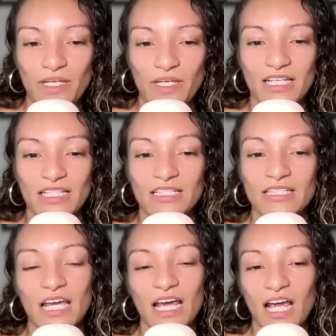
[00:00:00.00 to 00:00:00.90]
because
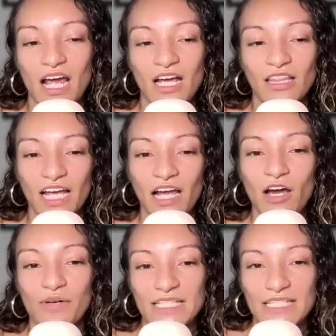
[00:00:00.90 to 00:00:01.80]
like I
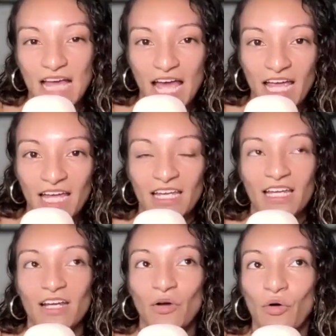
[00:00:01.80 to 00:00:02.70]
always
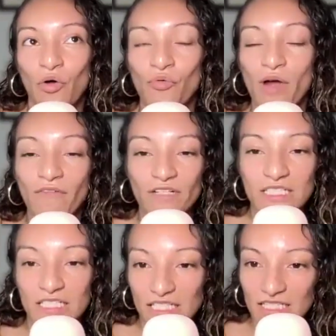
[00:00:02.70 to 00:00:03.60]
say,
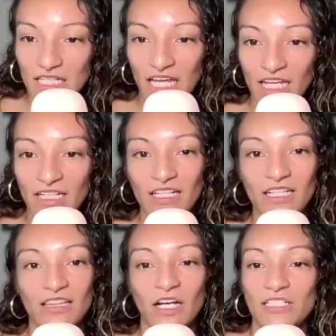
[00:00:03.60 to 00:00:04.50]
whoever's listening,
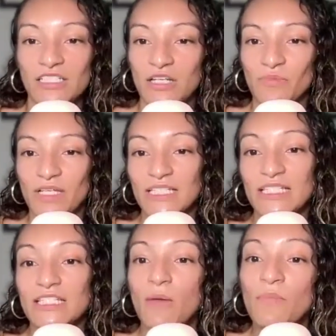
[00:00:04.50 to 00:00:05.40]
there's going to be
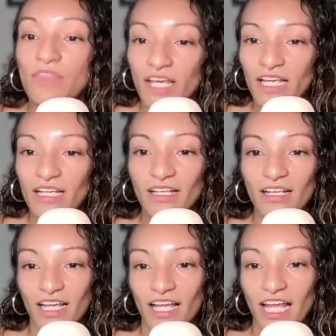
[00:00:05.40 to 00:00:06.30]
something
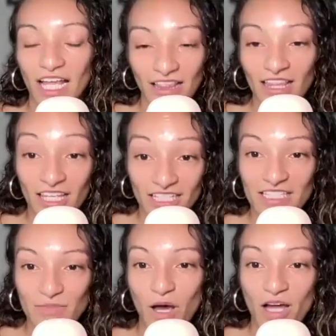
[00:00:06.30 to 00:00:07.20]
in
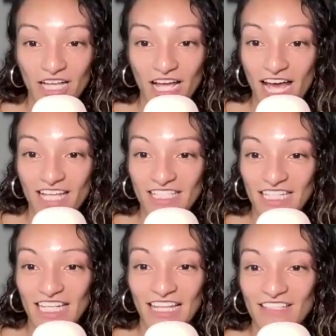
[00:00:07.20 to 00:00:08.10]
this podcast
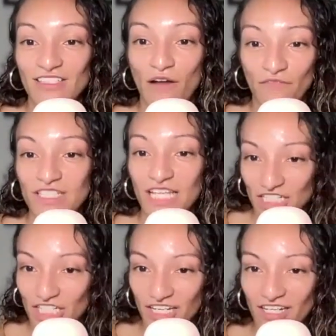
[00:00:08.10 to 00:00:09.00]
and in this
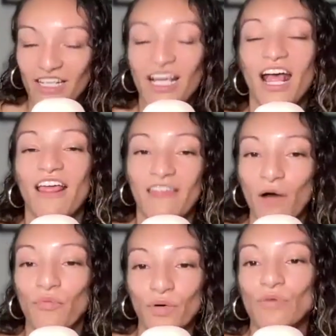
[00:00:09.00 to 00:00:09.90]
conversation
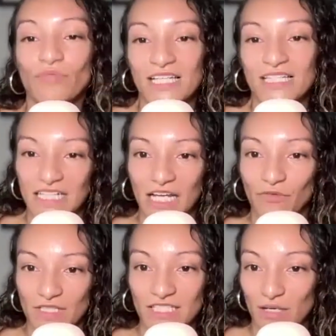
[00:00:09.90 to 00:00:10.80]
that will resonate
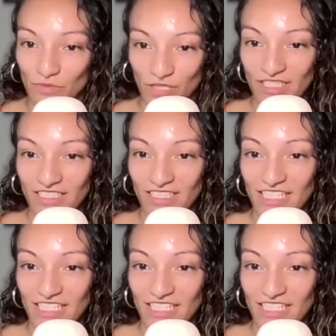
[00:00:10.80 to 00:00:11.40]
with someone.